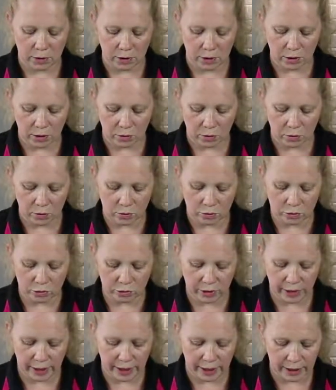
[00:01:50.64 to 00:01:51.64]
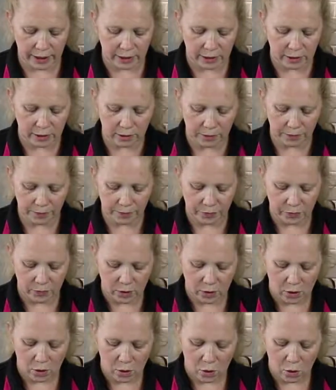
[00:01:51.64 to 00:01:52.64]
your triangle,
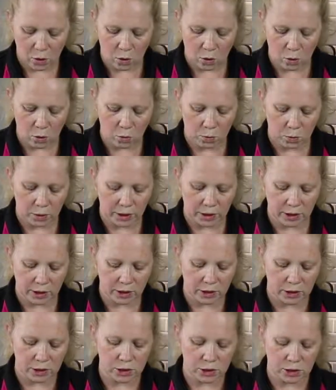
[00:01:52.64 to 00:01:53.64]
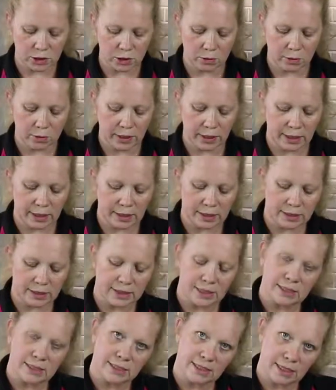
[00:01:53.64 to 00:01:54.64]
or what you're going to do
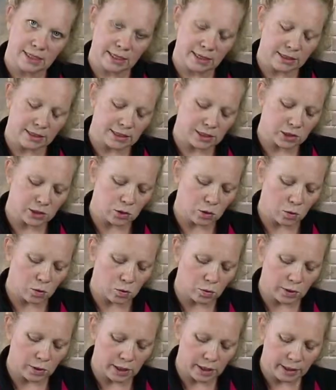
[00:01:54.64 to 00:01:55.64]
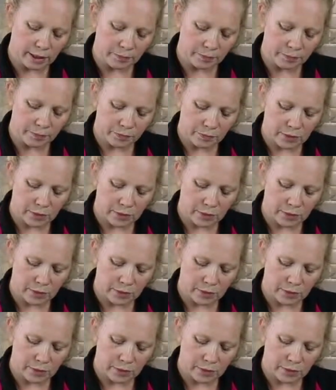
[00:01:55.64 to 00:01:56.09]
is take this corner,